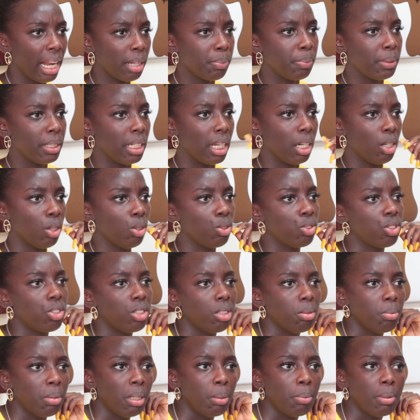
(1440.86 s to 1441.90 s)
I'd be like, oh
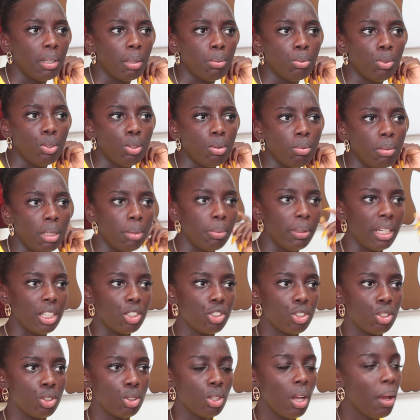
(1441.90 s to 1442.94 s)
shit, maybe I'm not. Maybe I
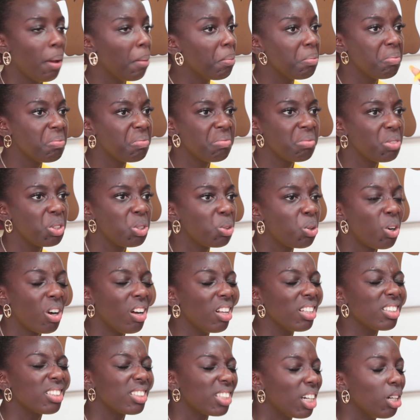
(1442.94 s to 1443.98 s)
should. You
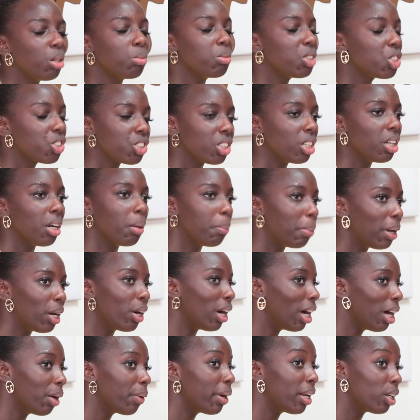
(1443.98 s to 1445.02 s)
can't tell me shit
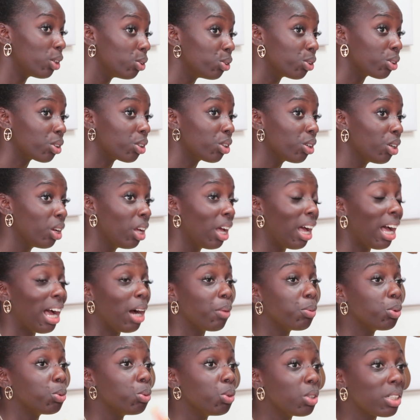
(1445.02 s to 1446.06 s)
about how I look.
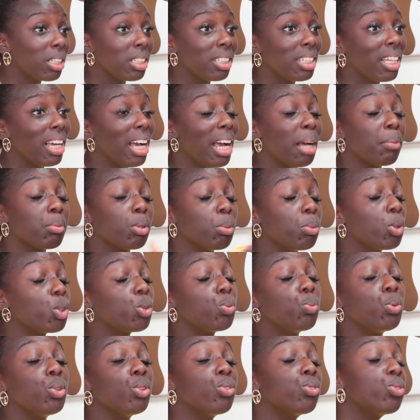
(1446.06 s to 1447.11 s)
I will walk in there. I'm the
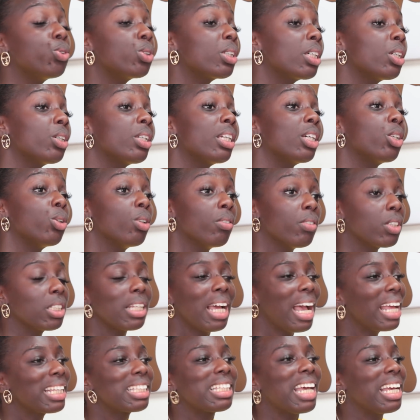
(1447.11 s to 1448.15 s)
most beautiful girl that you ever.
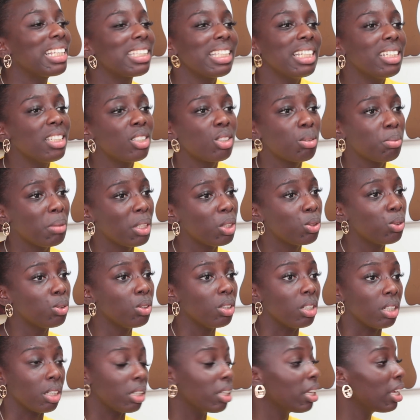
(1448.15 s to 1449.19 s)
I, I say this to my
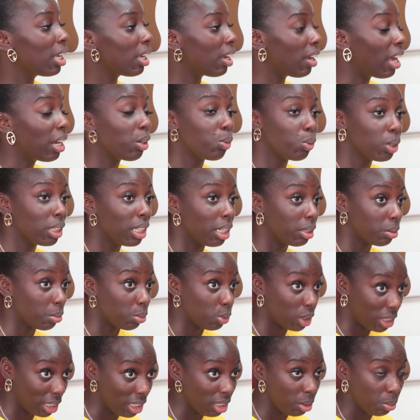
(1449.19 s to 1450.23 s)
daughter. Anyone that
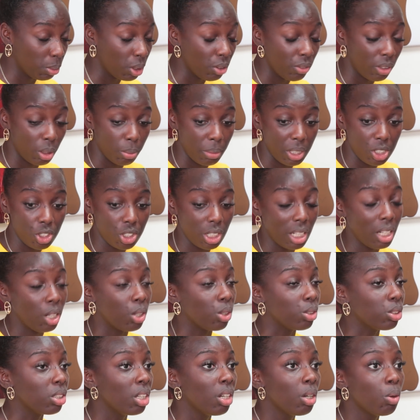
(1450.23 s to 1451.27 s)
sees me around my
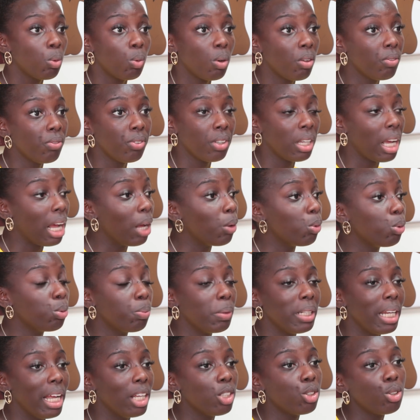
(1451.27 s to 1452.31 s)
child, one thing I will
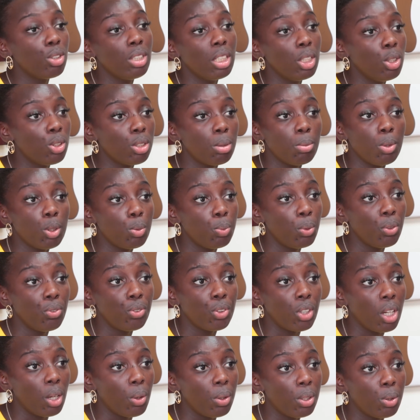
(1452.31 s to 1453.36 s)
be like, Donnie, you're the most
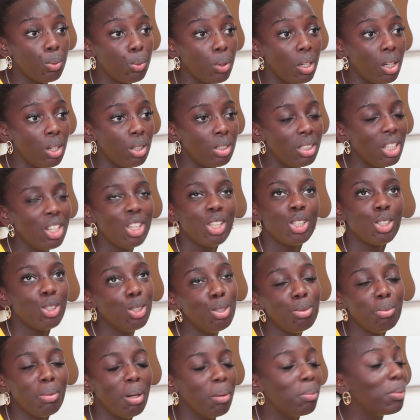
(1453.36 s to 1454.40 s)
beautiful girl in the world.
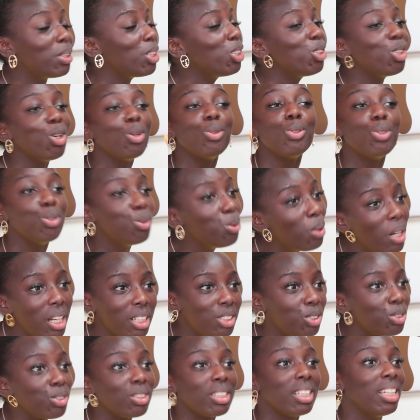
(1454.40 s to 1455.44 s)
You, mommy, no, you
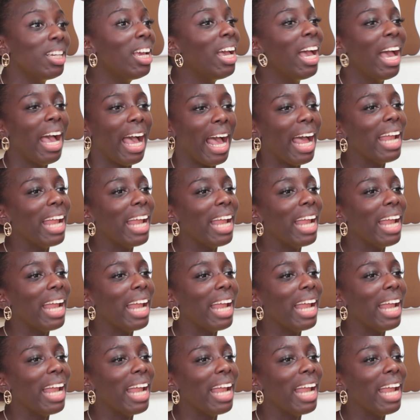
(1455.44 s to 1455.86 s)
are Donnie.